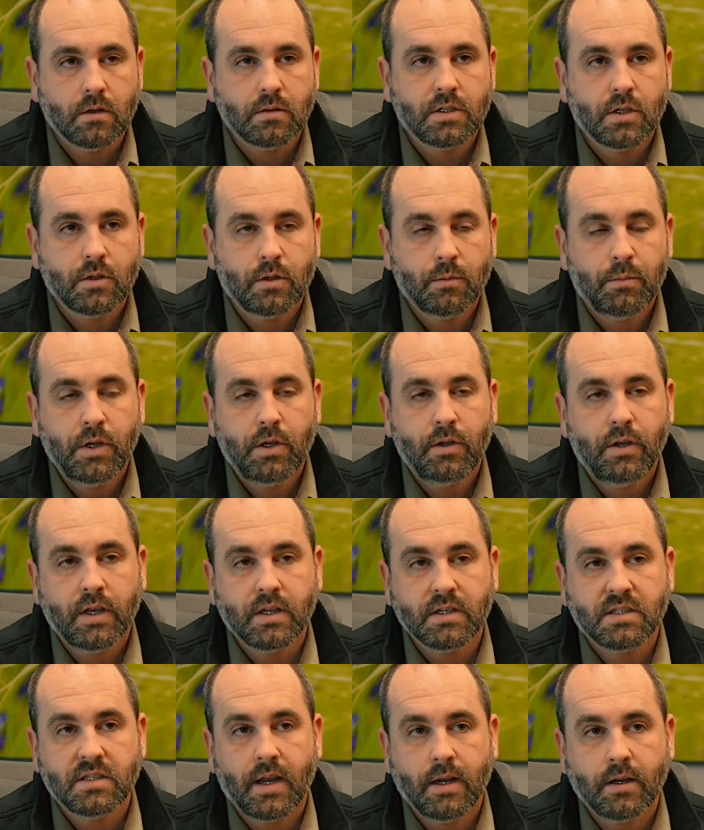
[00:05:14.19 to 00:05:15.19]
So the Building
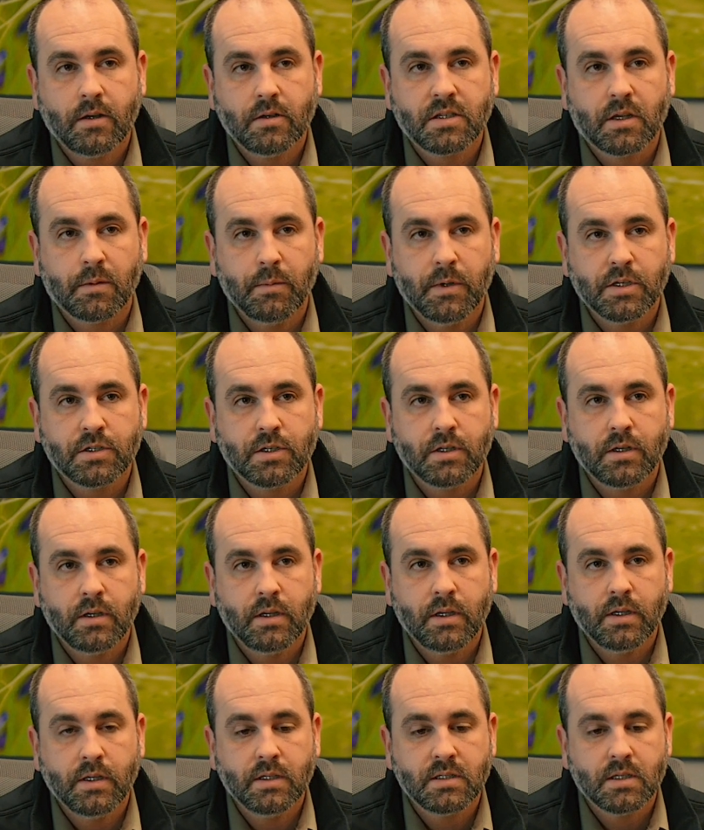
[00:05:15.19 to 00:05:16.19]
and Standards Commission
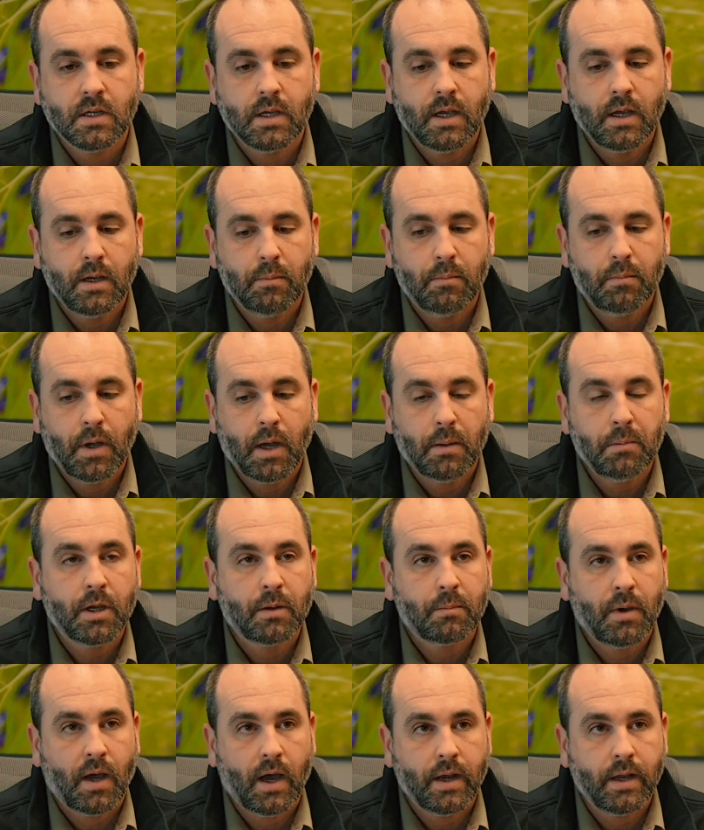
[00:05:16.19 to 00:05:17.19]
is a
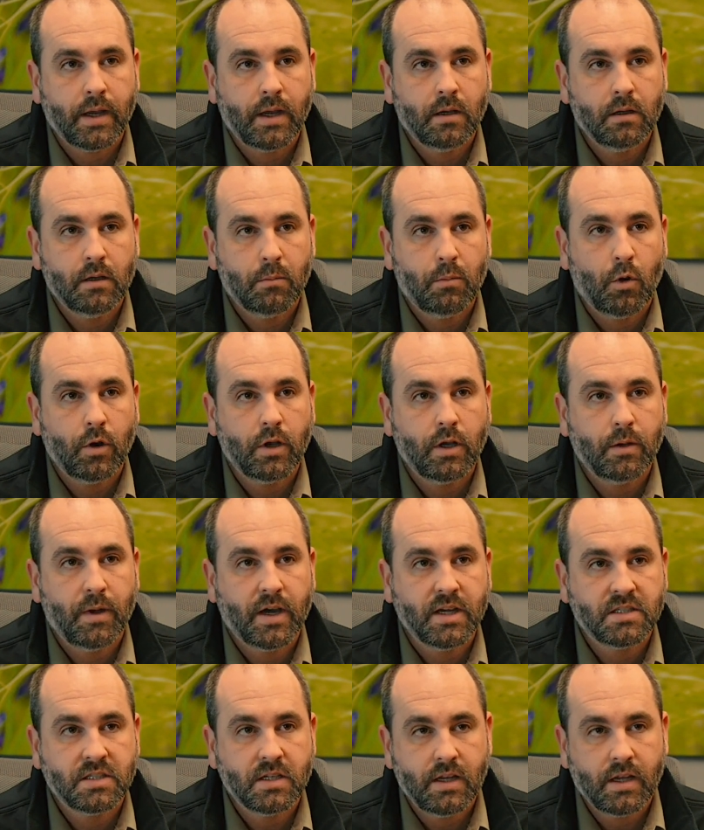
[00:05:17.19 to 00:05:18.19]
public body appointed by
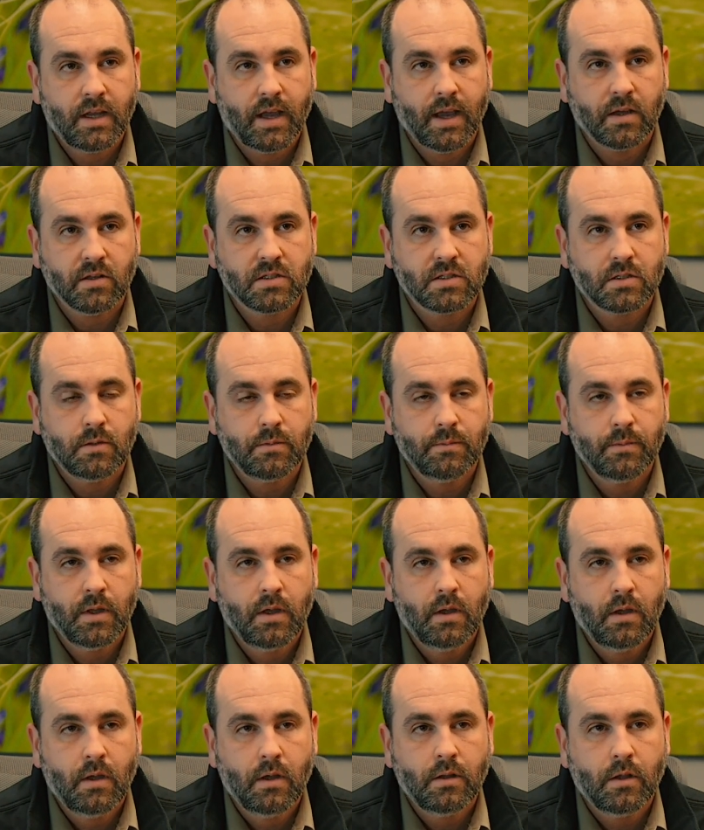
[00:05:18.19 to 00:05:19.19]
City Council
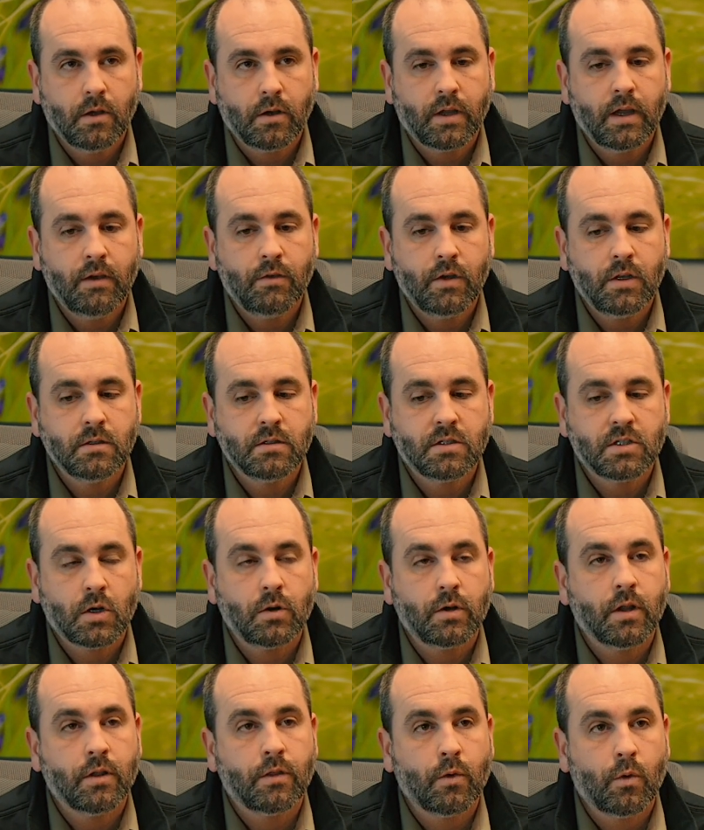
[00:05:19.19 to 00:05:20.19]
that are given
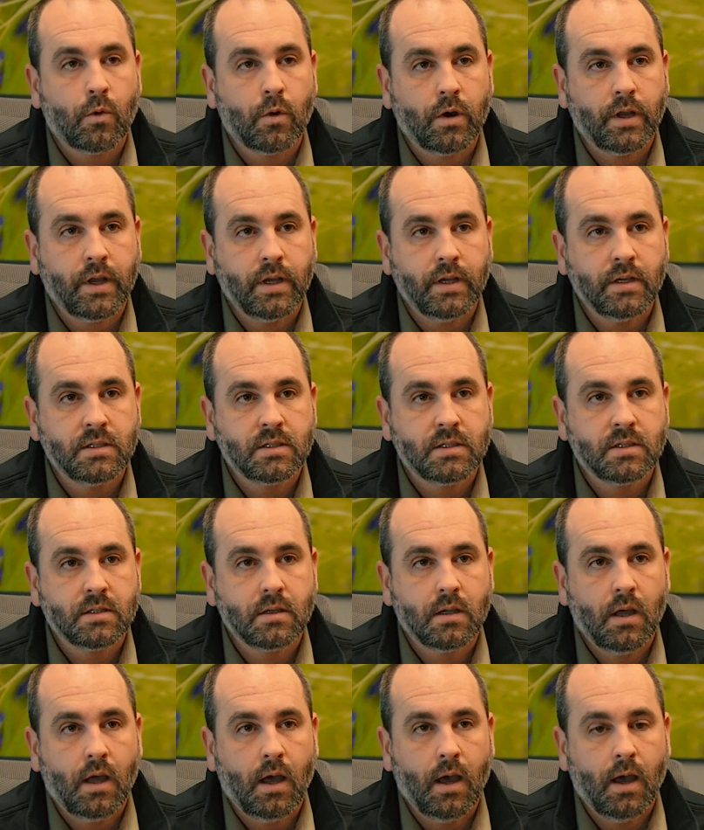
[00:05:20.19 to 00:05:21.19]
certain authorities
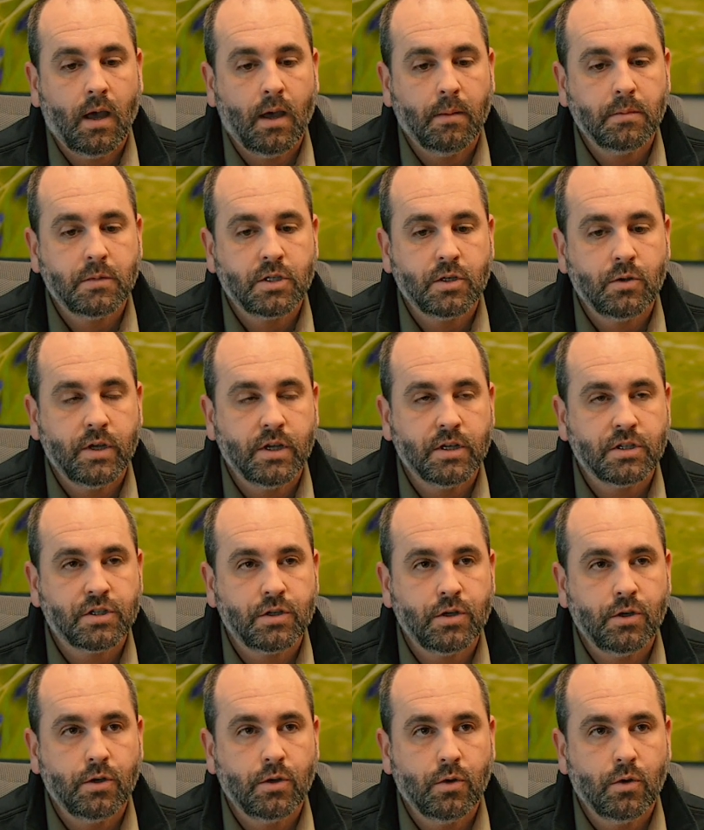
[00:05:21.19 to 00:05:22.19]
to
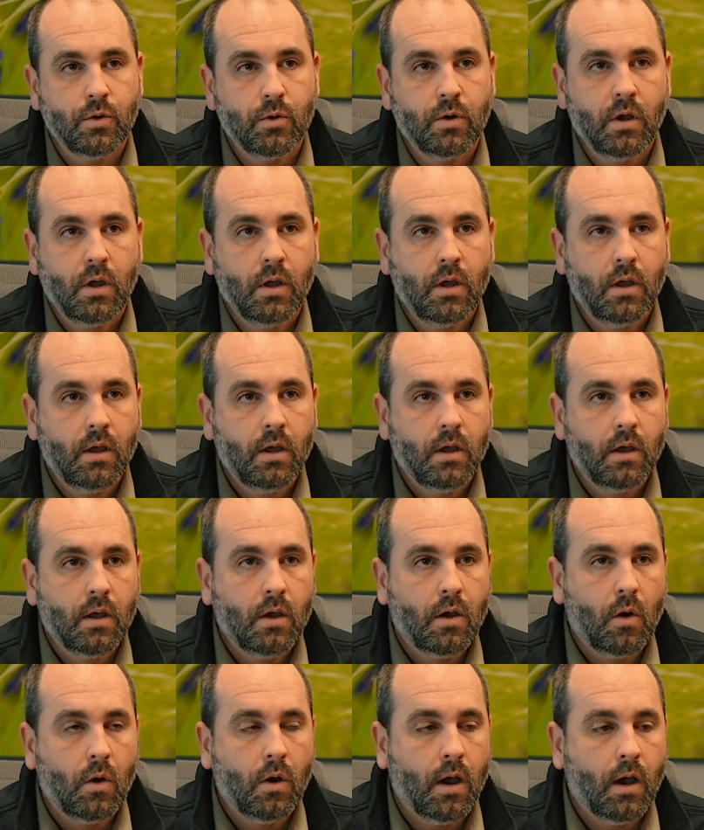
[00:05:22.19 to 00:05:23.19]
issue
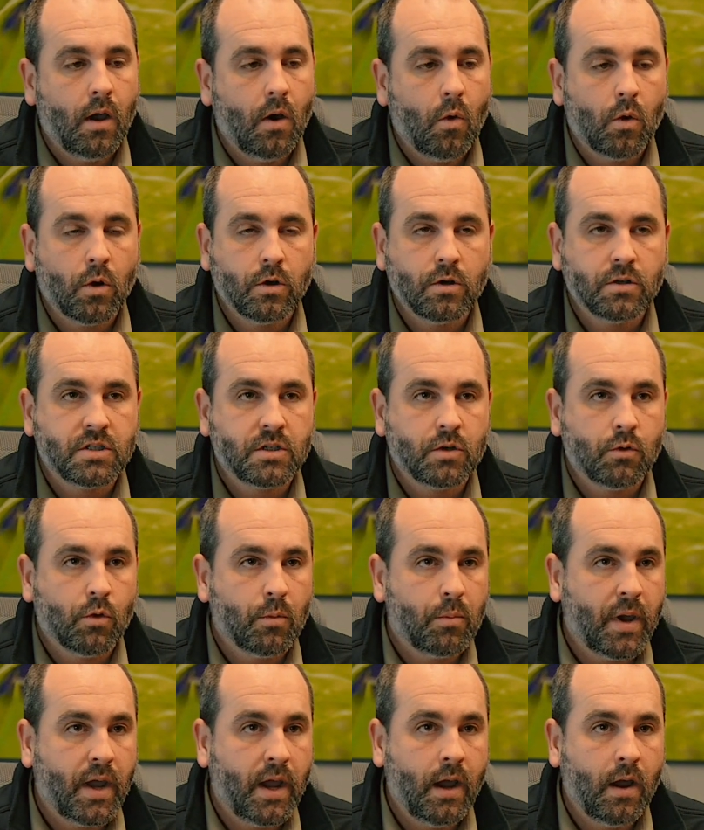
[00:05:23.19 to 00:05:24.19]
orders to
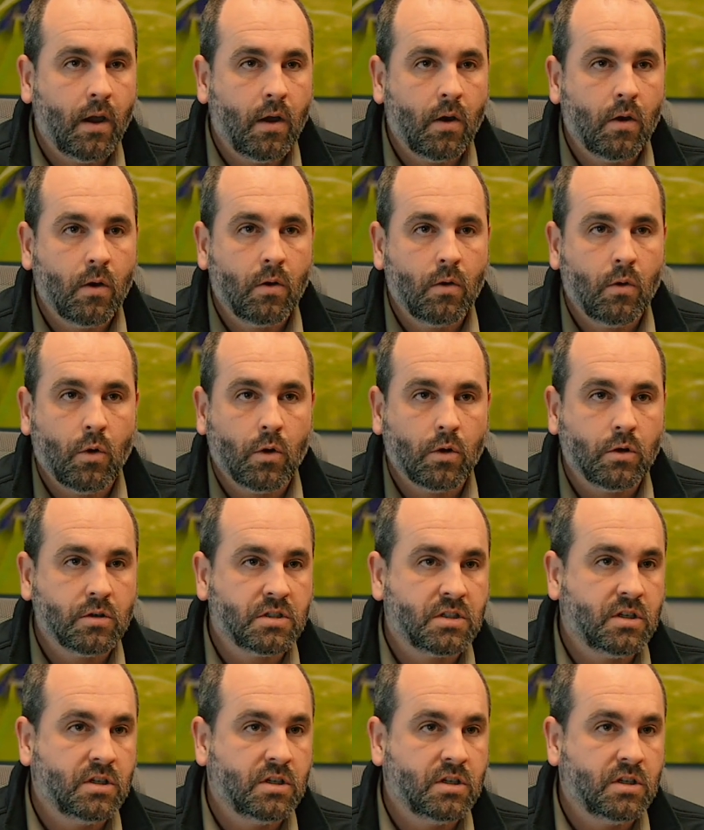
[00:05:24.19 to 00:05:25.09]
repair, orders to